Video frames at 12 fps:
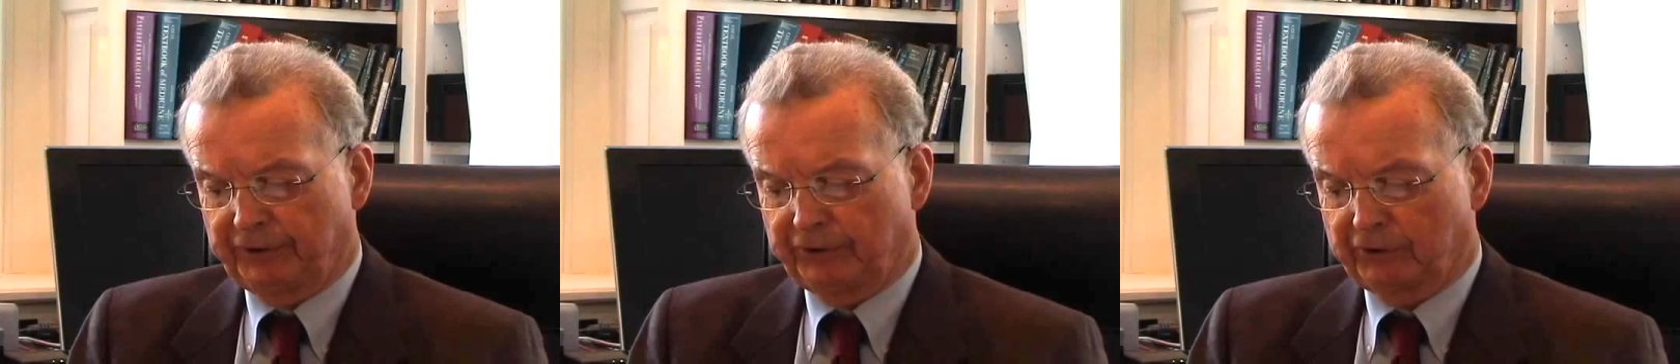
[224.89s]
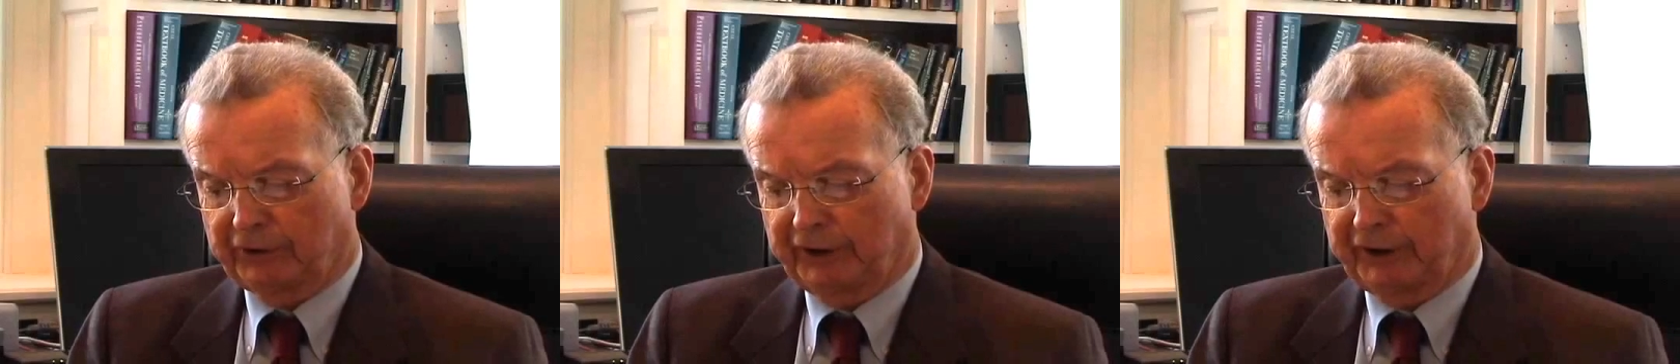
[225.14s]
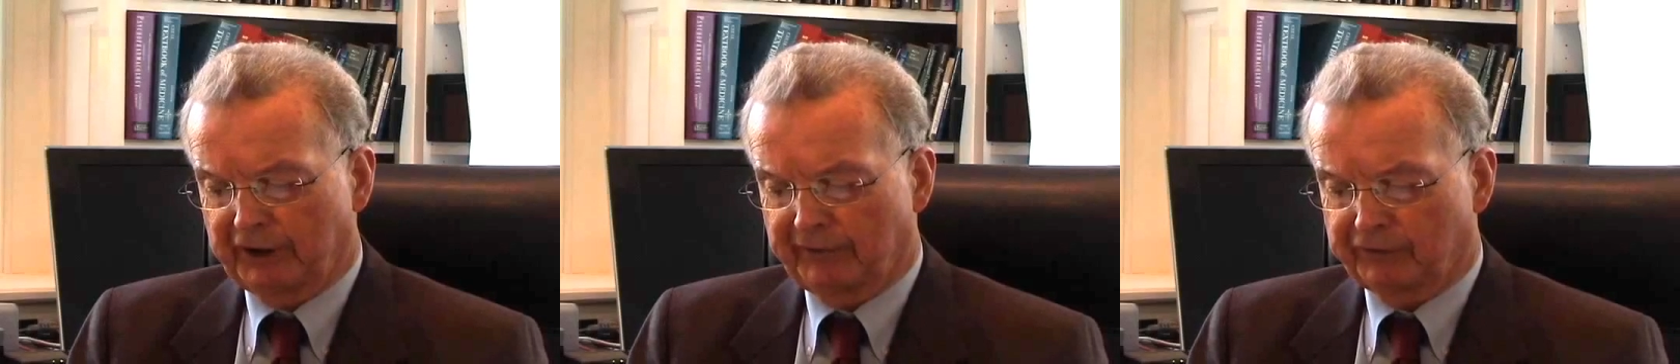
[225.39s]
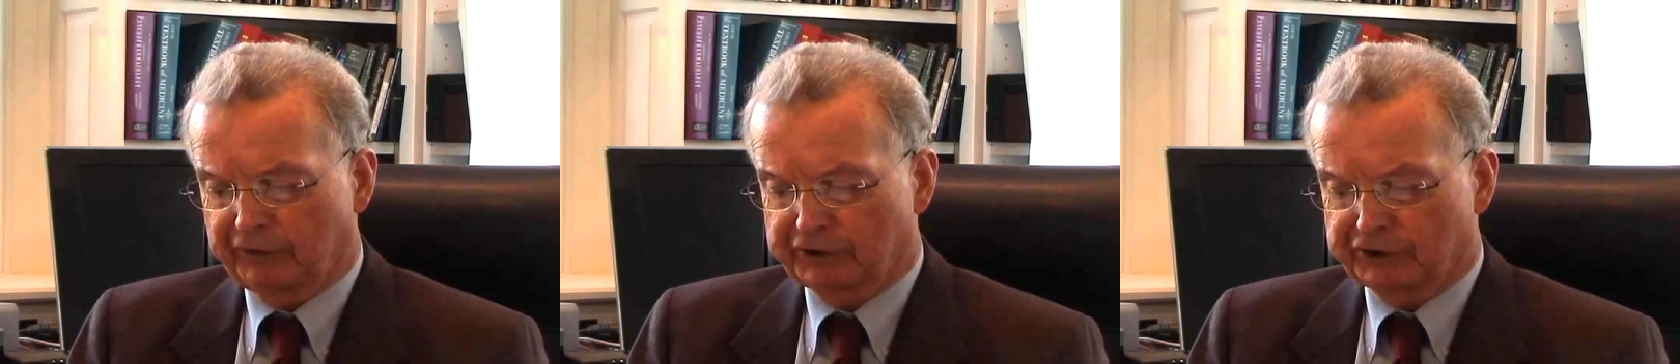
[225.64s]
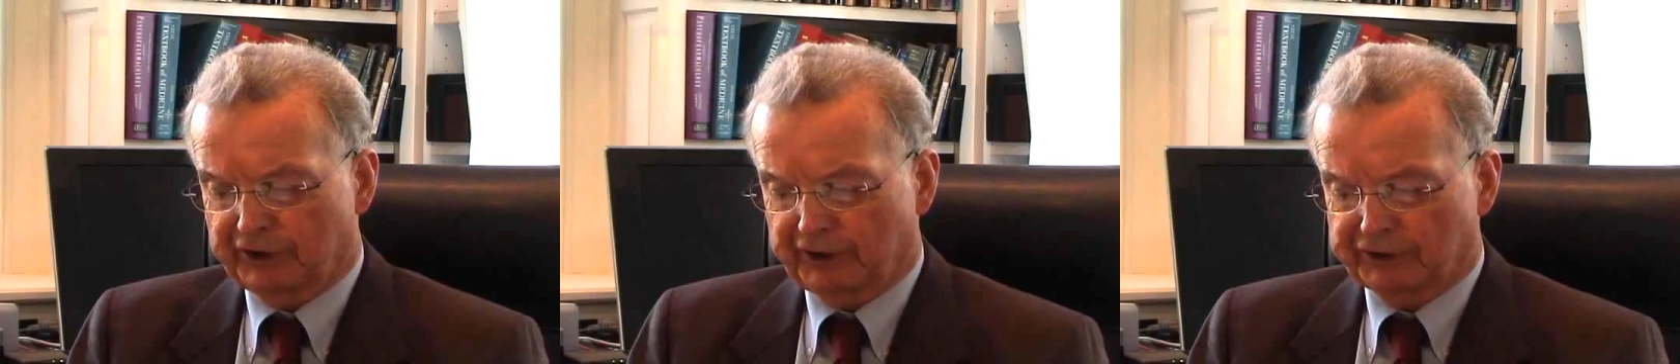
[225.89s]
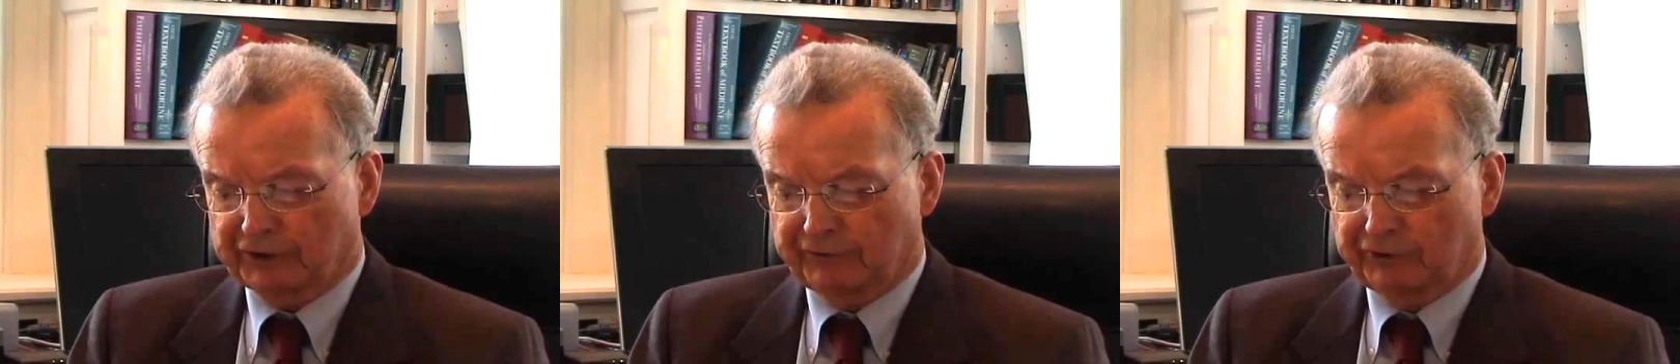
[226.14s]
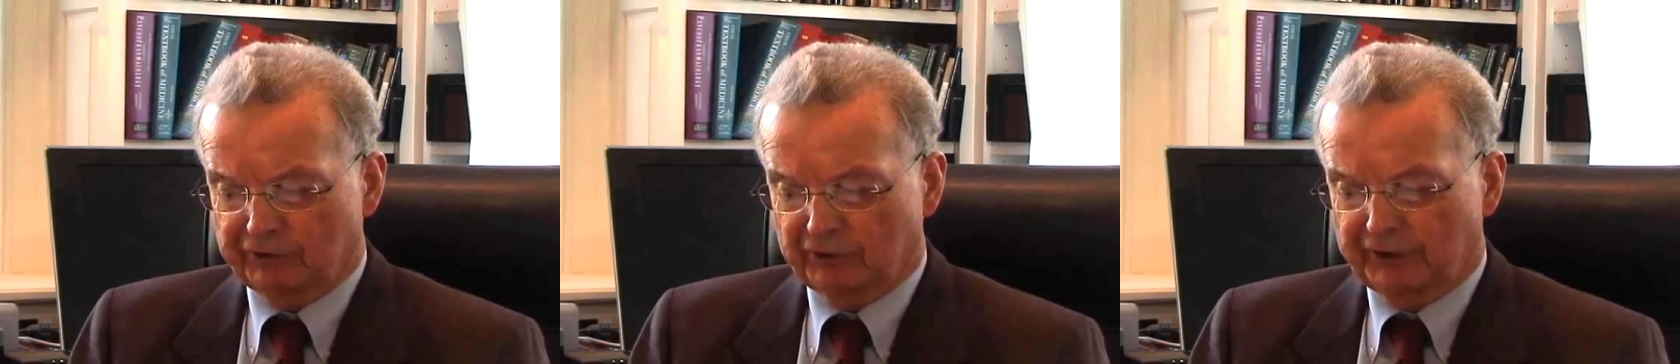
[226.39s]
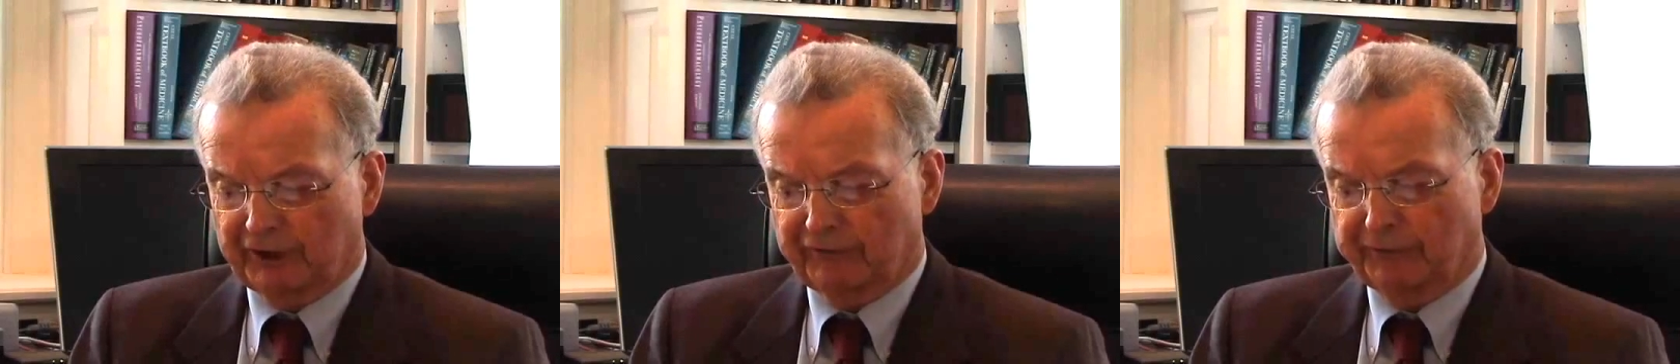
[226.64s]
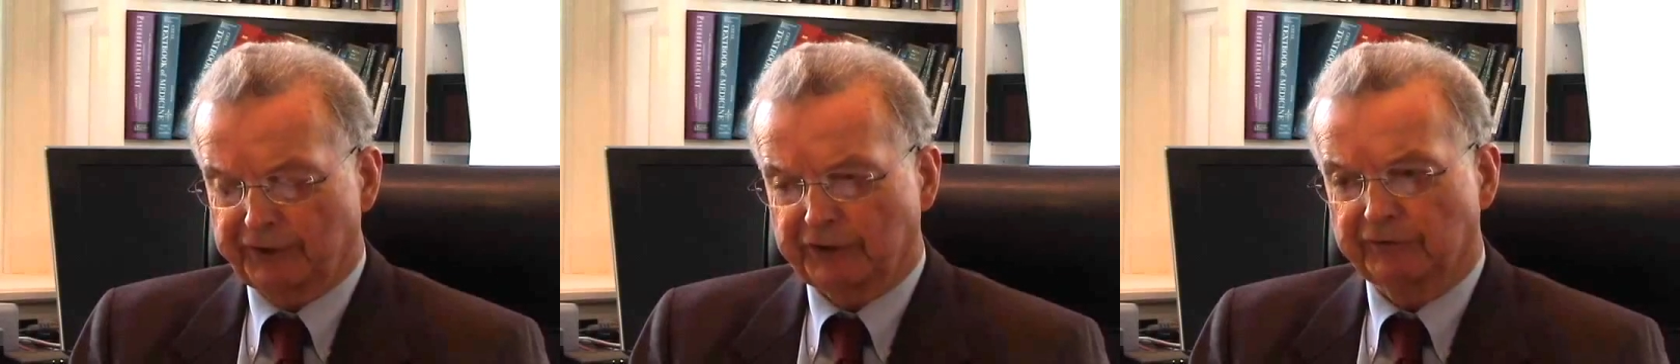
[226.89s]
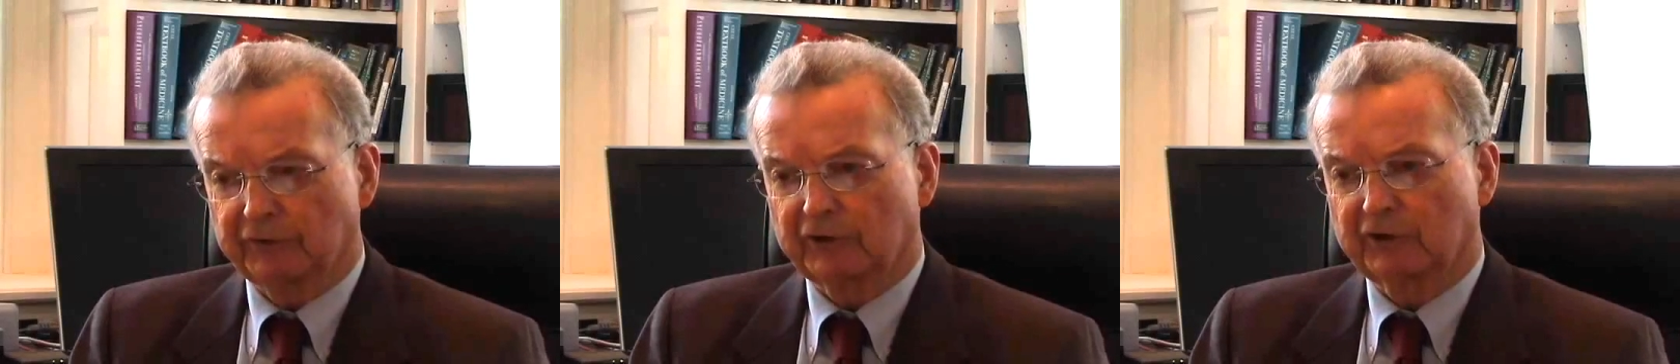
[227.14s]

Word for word: You can't have good sex if you don't have meaningful